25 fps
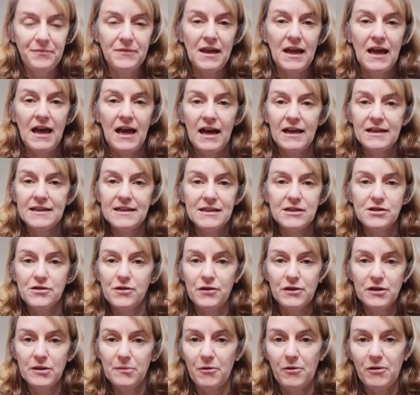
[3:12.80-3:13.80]
and he taught
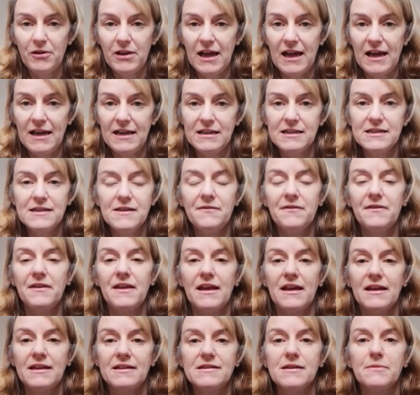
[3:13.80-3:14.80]
them all kinds of
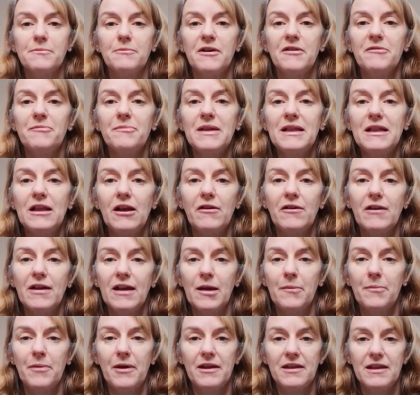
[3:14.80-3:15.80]
things, and we've been learning
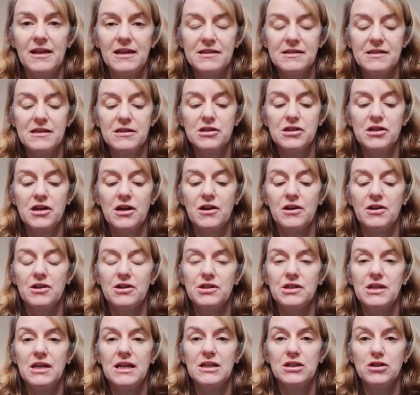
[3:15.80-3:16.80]
about these in church.
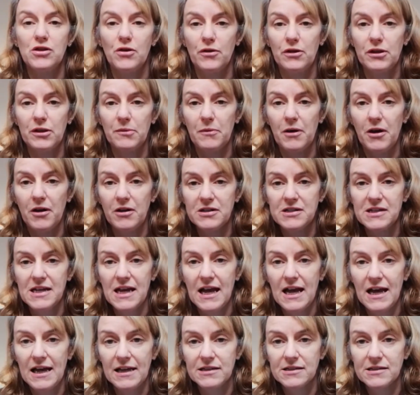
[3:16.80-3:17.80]
He taught them how to
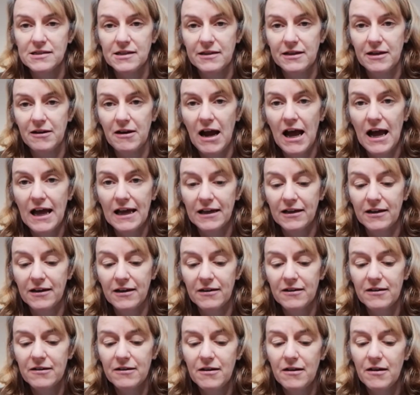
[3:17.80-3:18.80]
handle their anger,
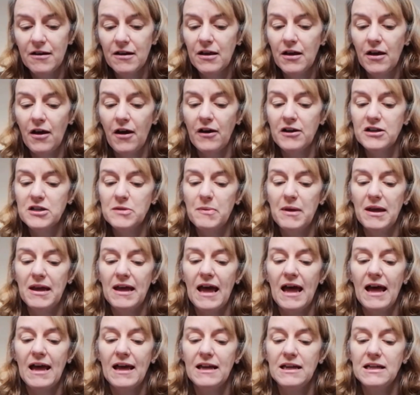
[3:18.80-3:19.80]
how to be
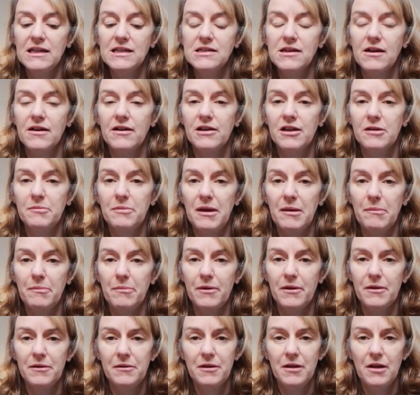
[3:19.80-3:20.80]
kind to other
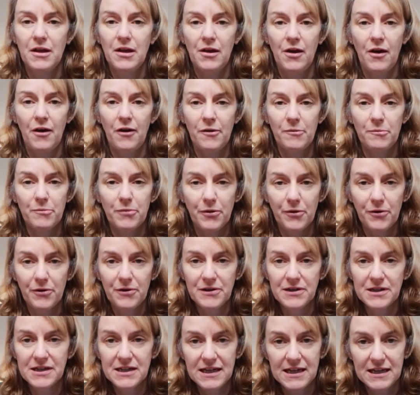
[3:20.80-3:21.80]
people, how important
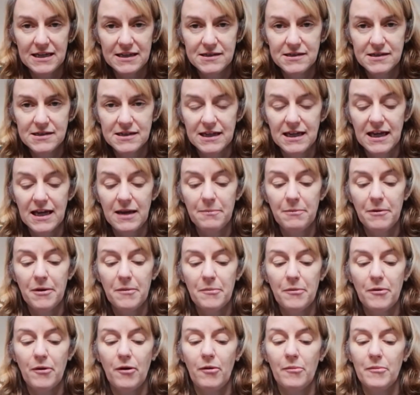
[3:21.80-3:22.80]
it is to keep our
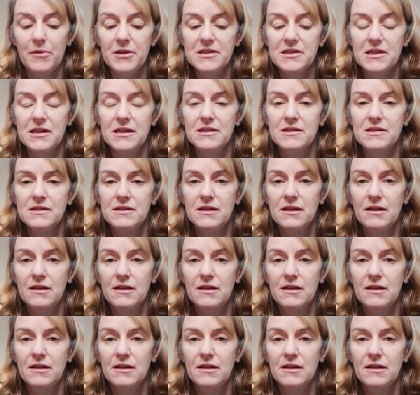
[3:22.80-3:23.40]
promises,